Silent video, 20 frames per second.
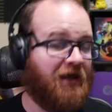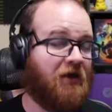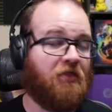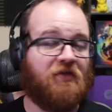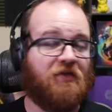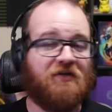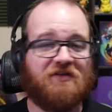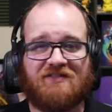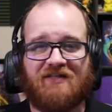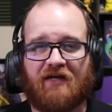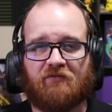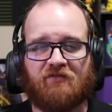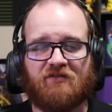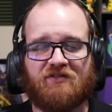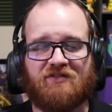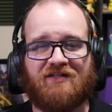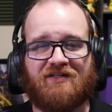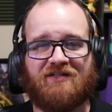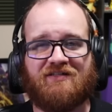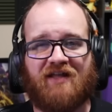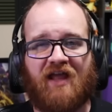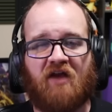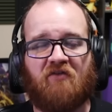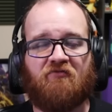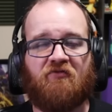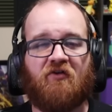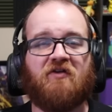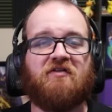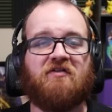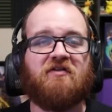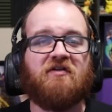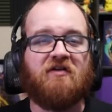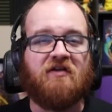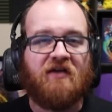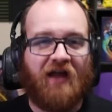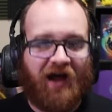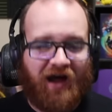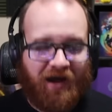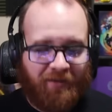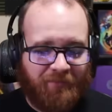This deck list is a
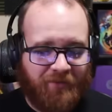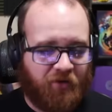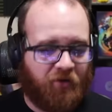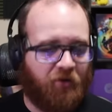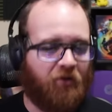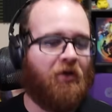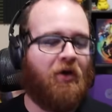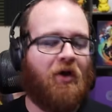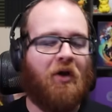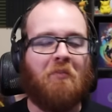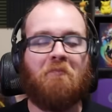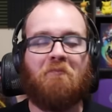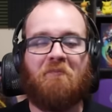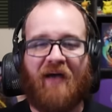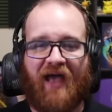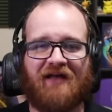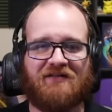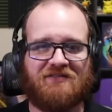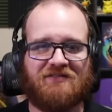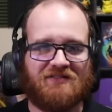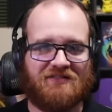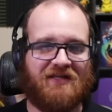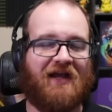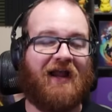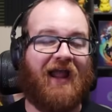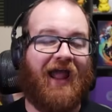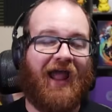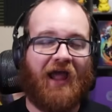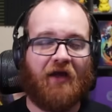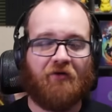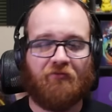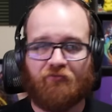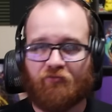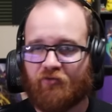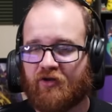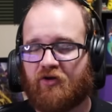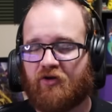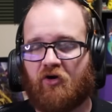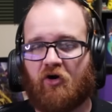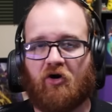phenomenal Bast deck.
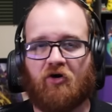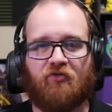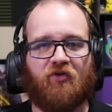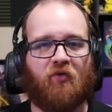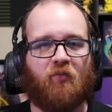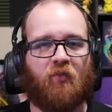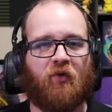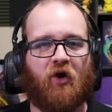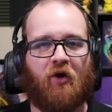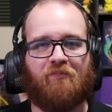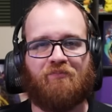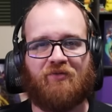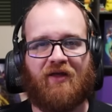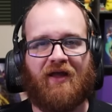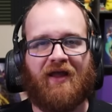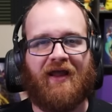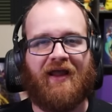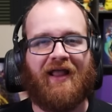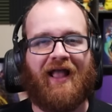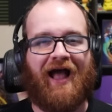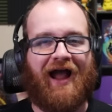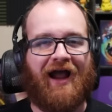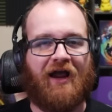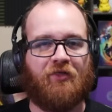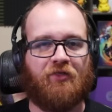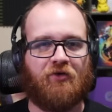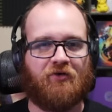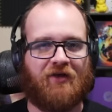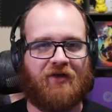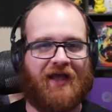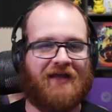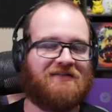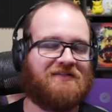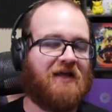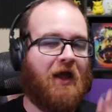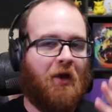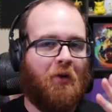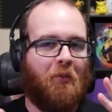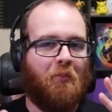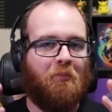Every card that we are playing either gets
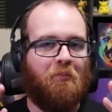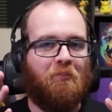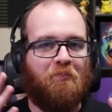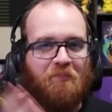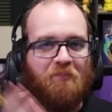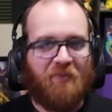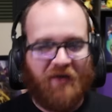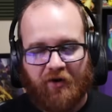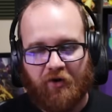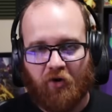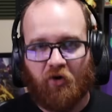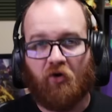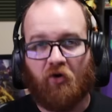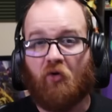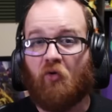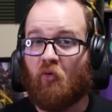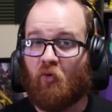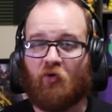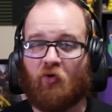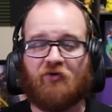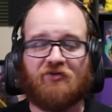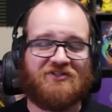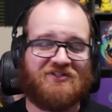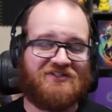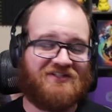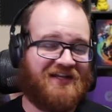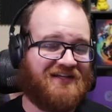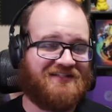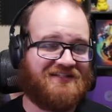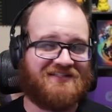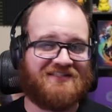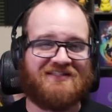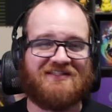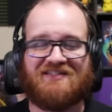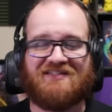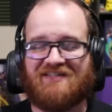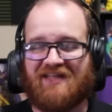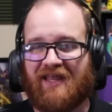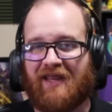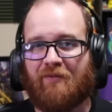bigger or stays the
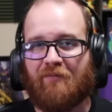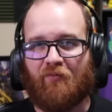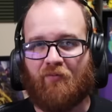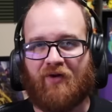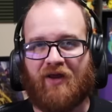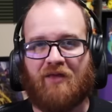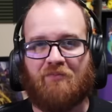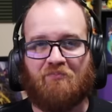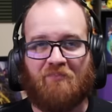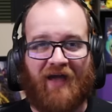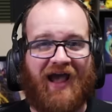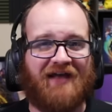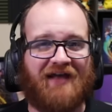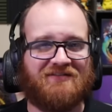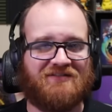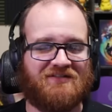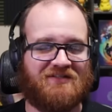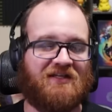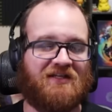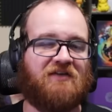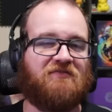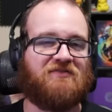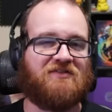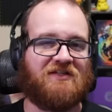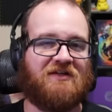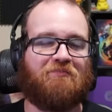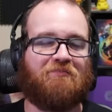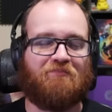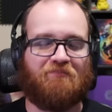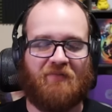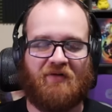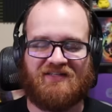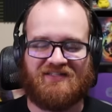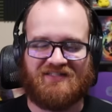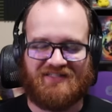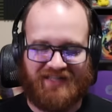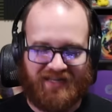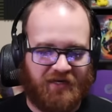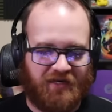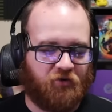same when a Bast gives it
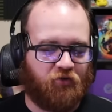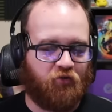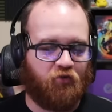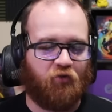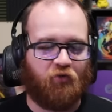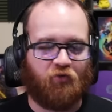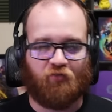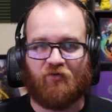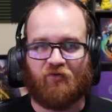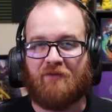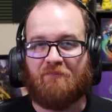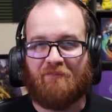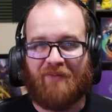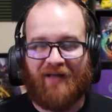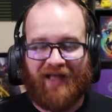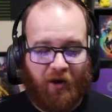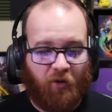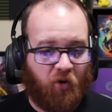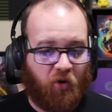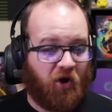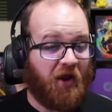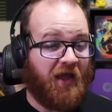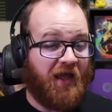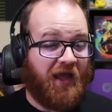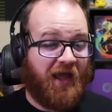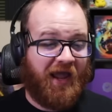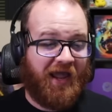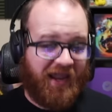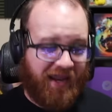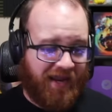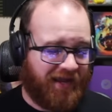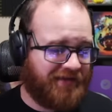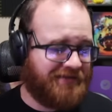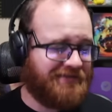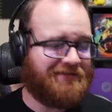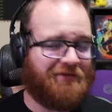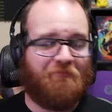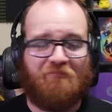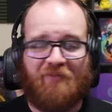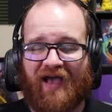setting to 3 power,
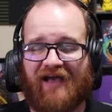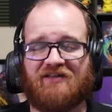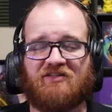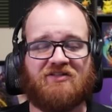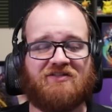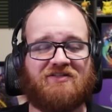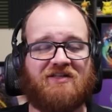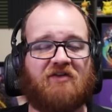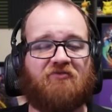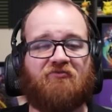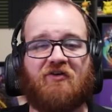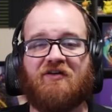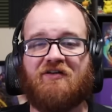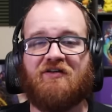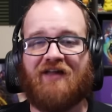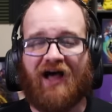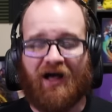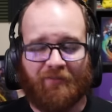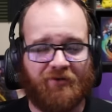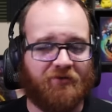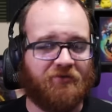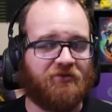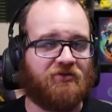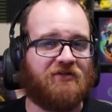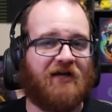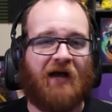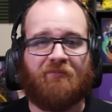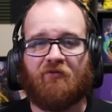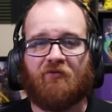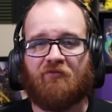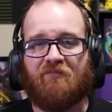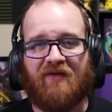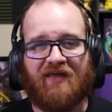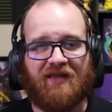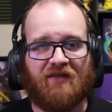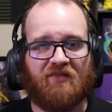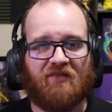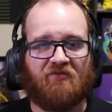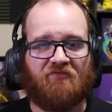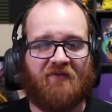and Bast does a phenomenal job of
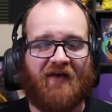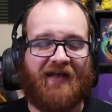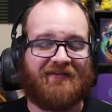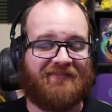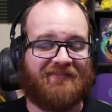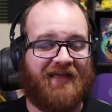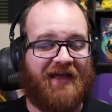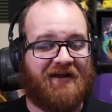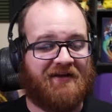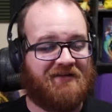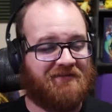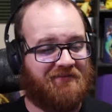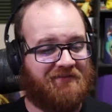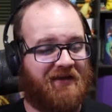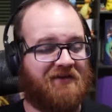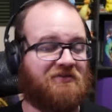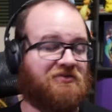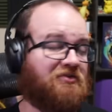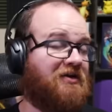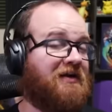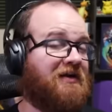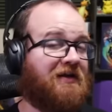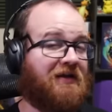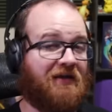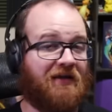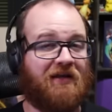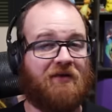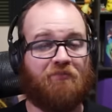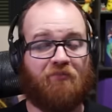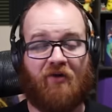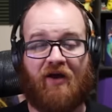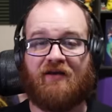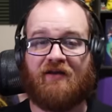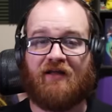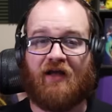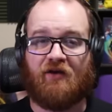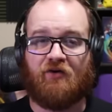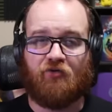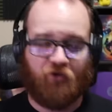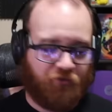making the fact that Collector and Kitty Pryde
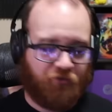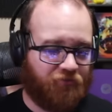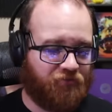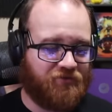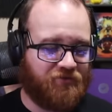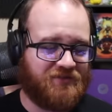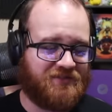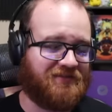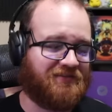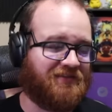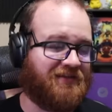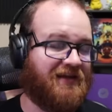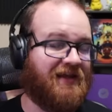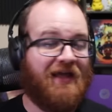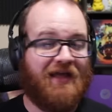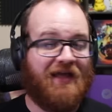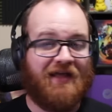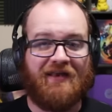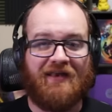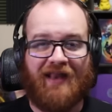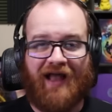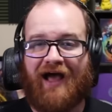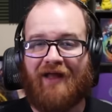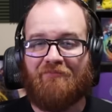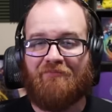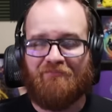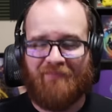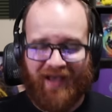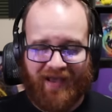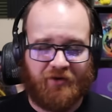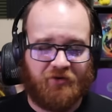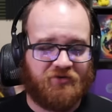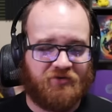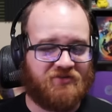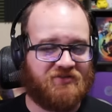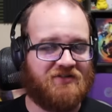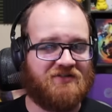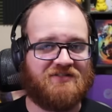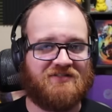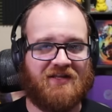got nerfed recently not matter,
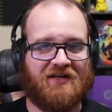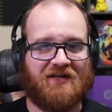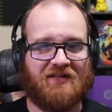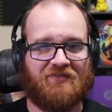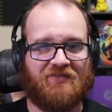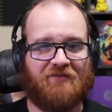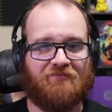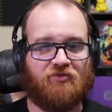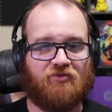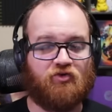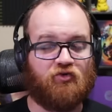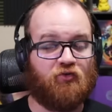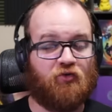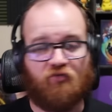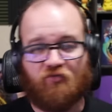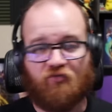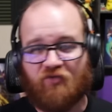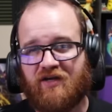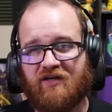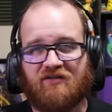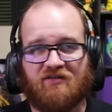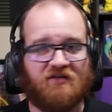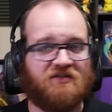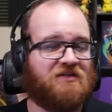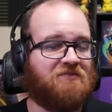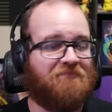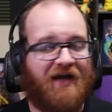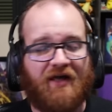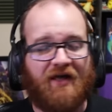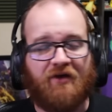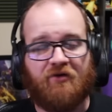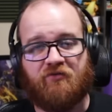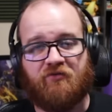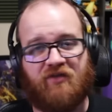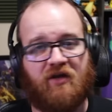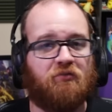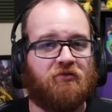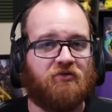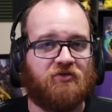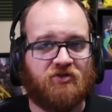since setting them to 3 doesn't matter if
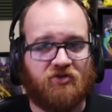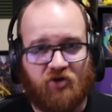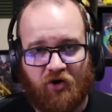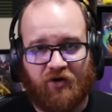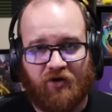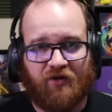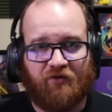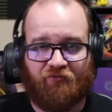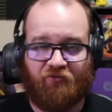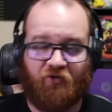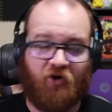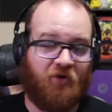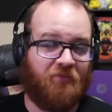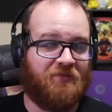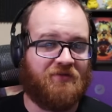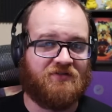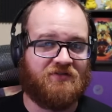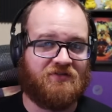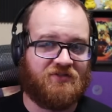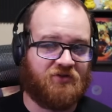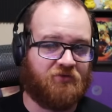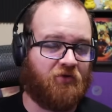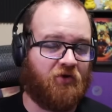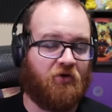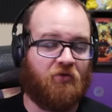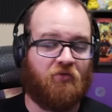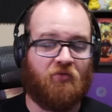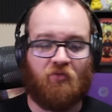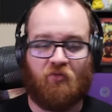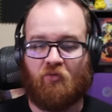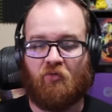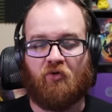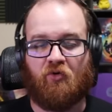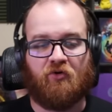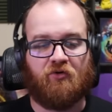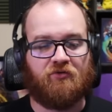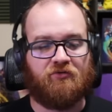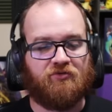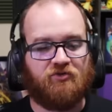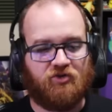they were starting from 0
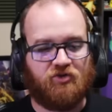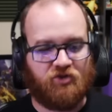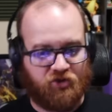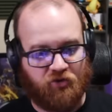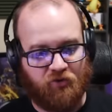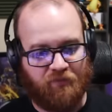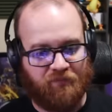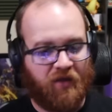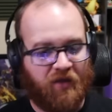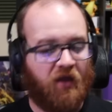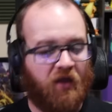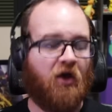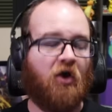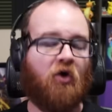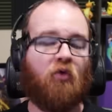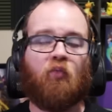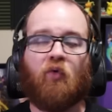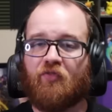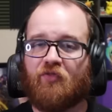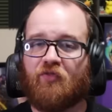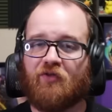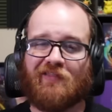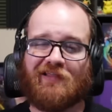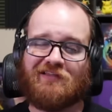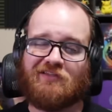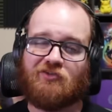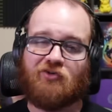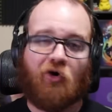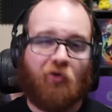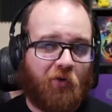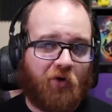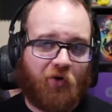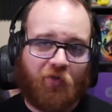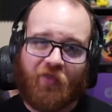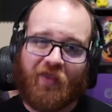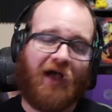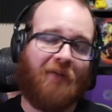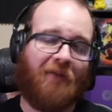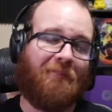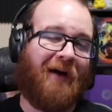or 2. One thing that's
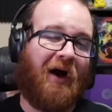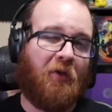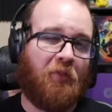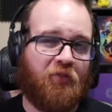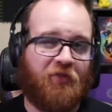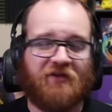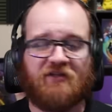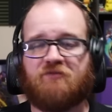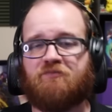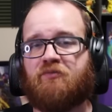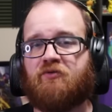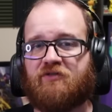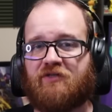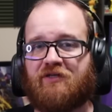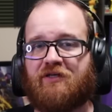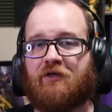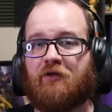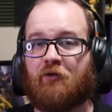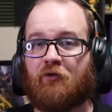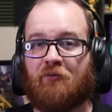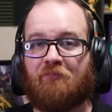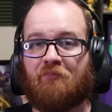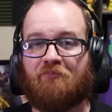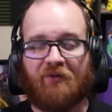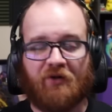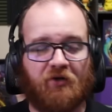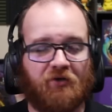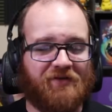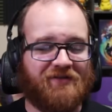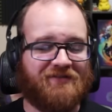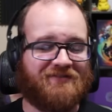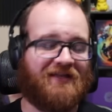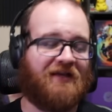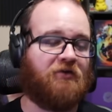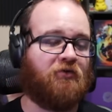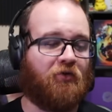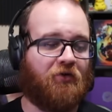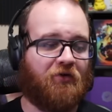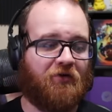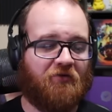noteworthy about this particular build is that in
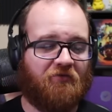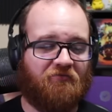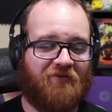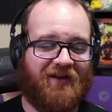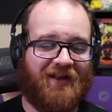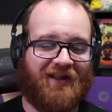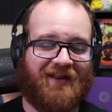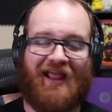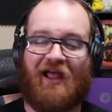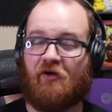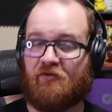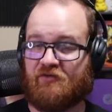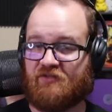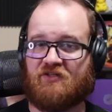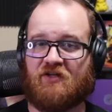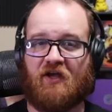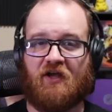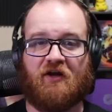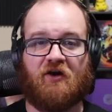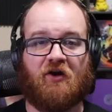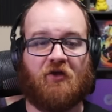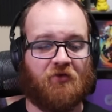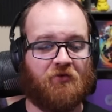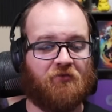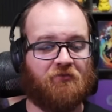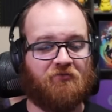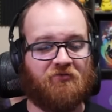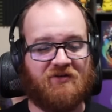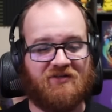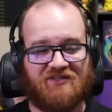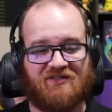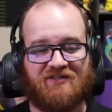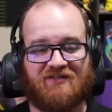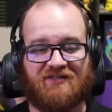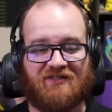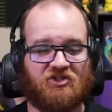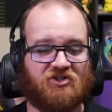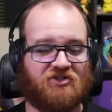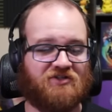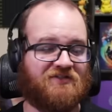order to fit in Elsa and other recent
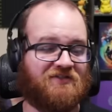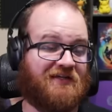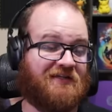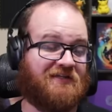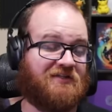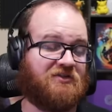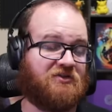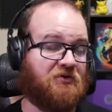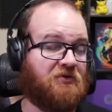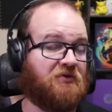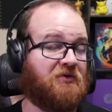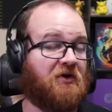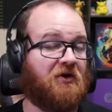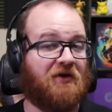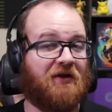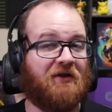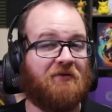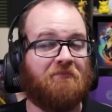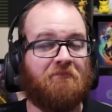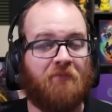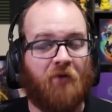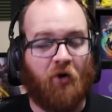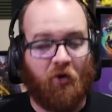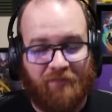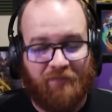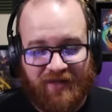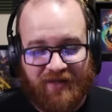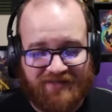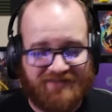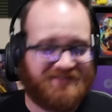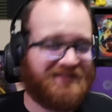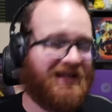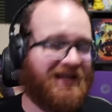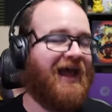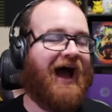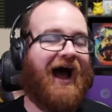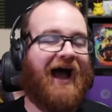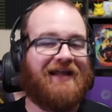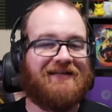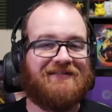additions like Snow Guard and Mobius,
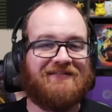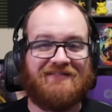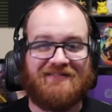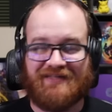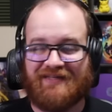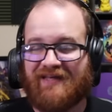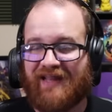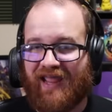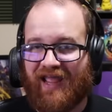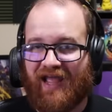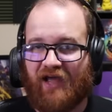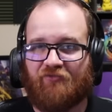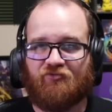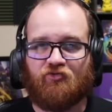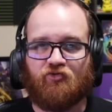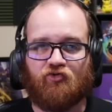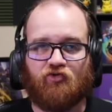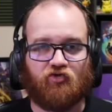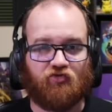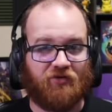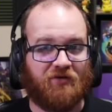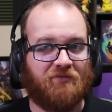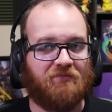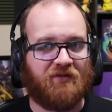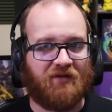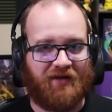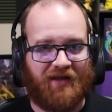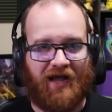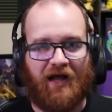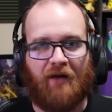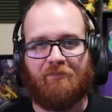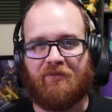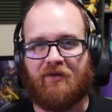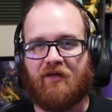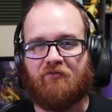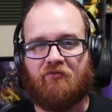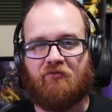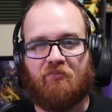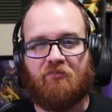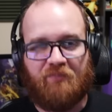I did have to trim the copy
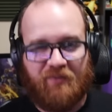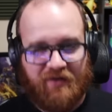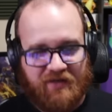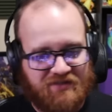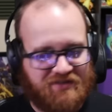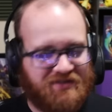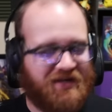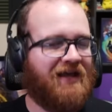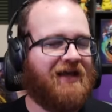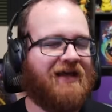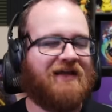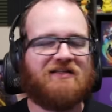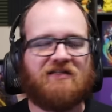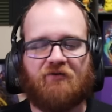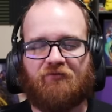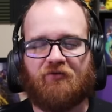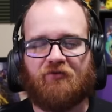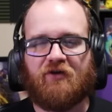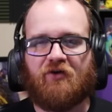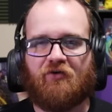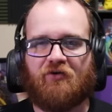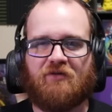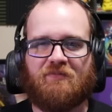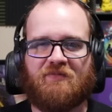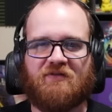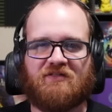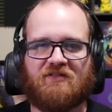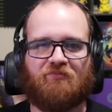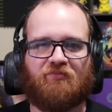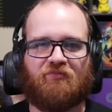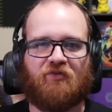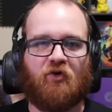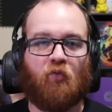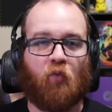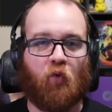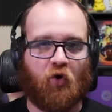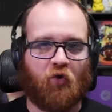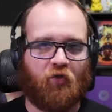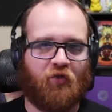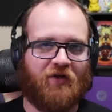of Beast. It's definitely going to be something
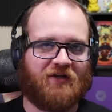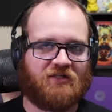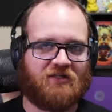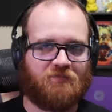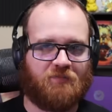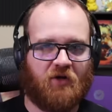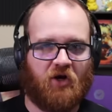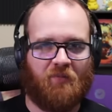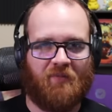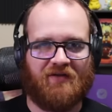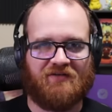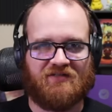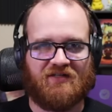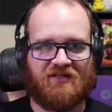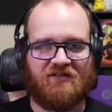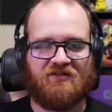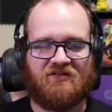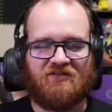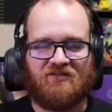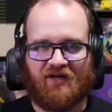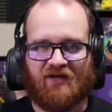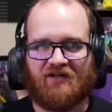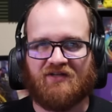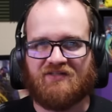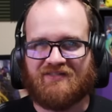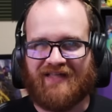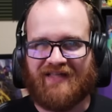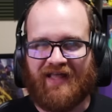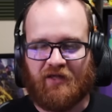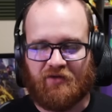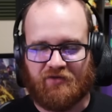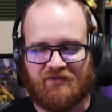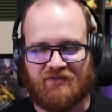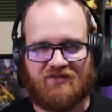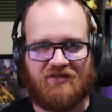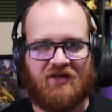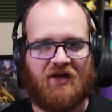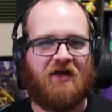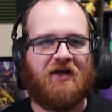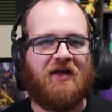worth experimenting. Does
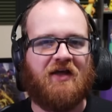Elsa